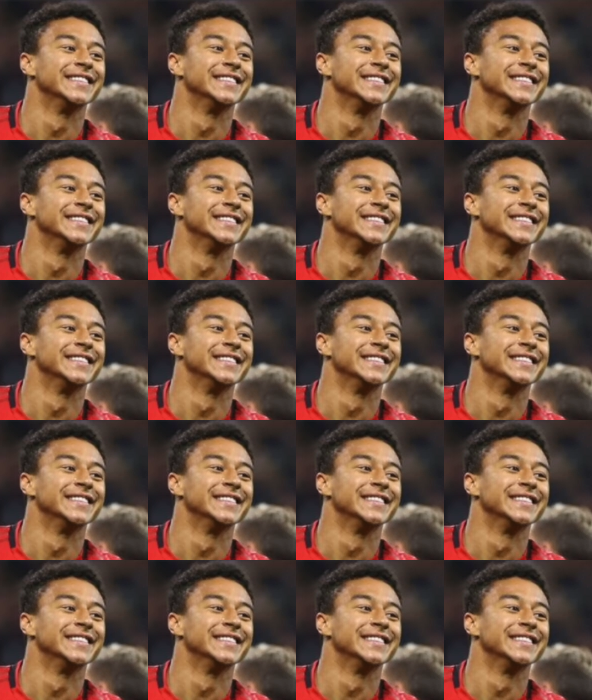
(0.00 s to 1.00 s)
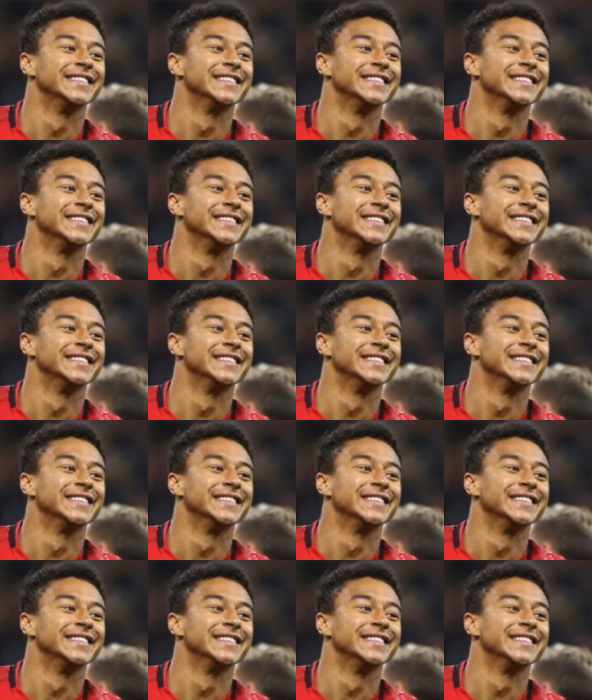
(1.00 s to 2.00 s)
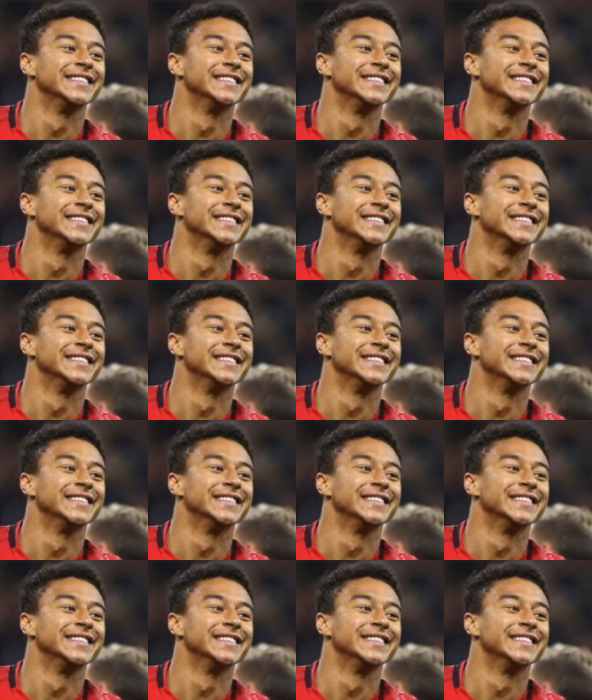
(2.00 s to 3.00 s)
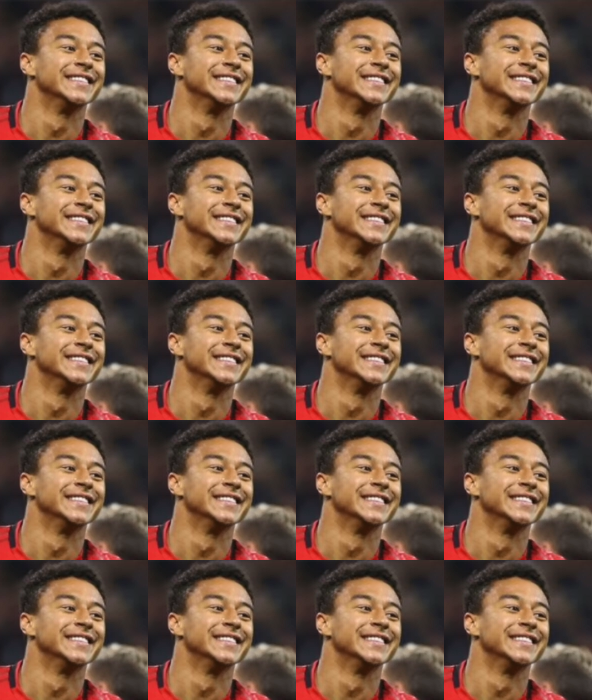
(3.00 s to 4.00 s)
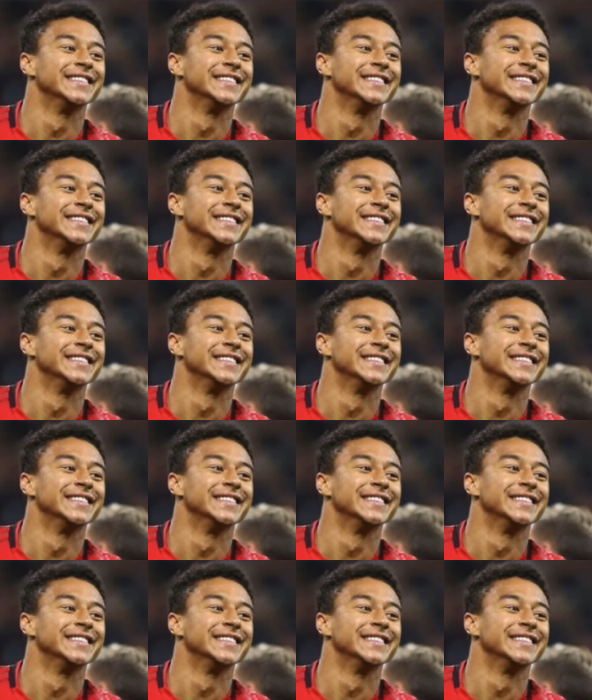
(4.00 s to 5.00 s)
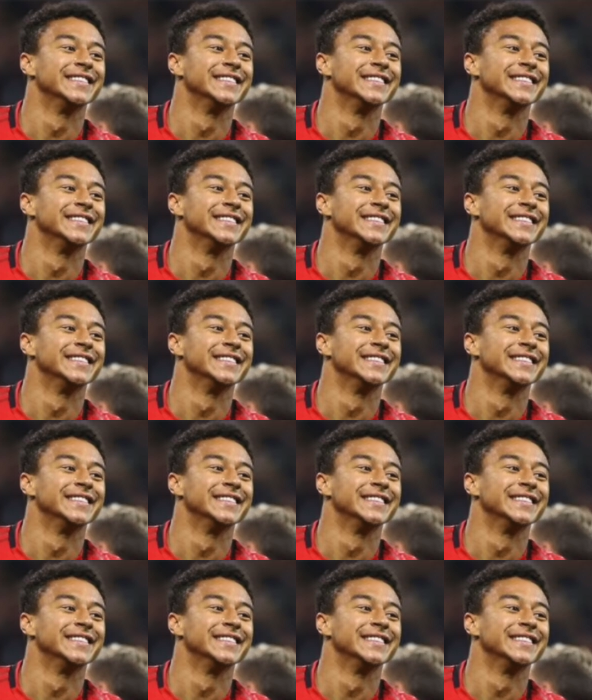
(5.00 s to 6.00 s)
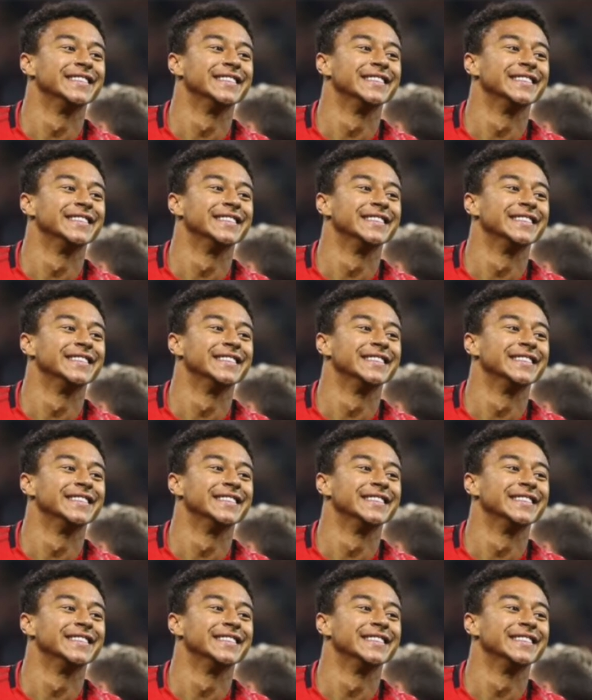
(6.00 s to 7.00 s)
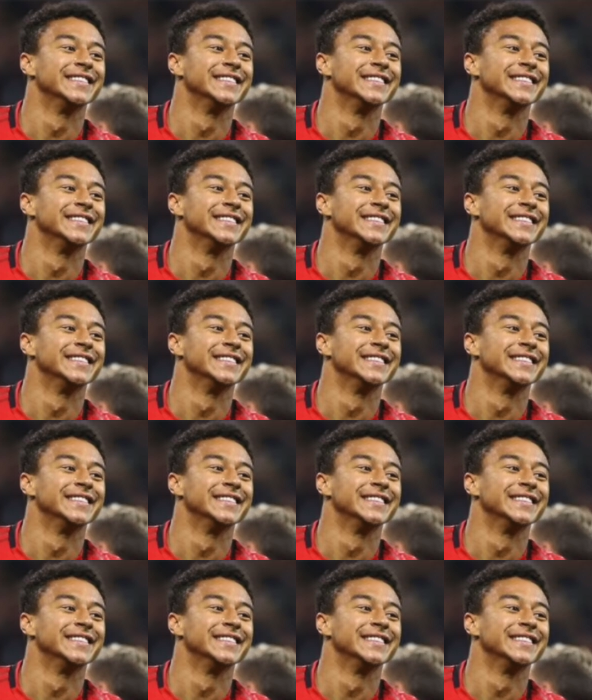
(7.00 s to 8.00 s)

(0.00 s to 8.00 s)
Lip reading: (no lip movement)